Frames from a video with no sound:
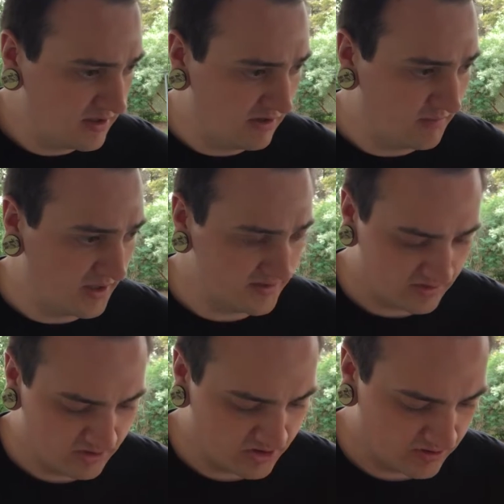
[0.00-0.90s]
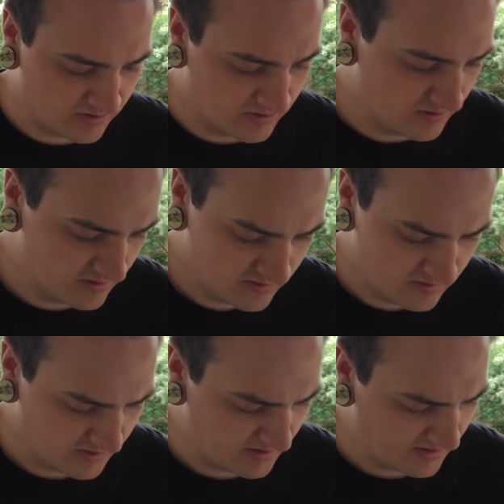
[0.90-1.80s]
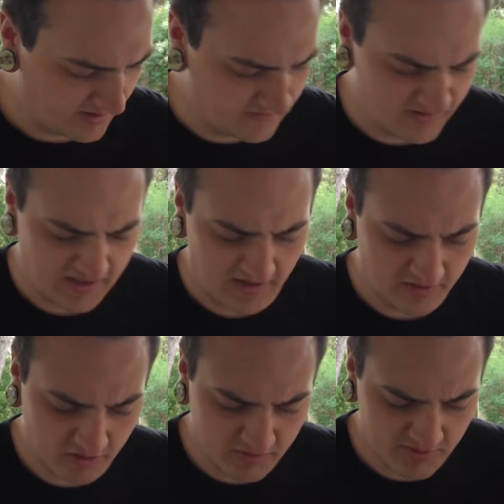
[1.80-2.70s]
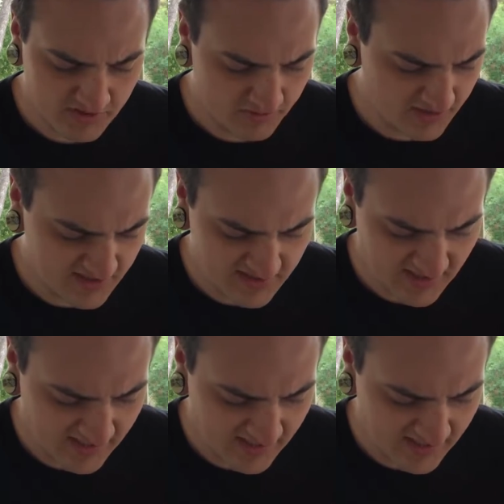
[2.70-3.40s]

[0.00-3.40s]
You know, I'm not too sure if the other Ghostbuster releases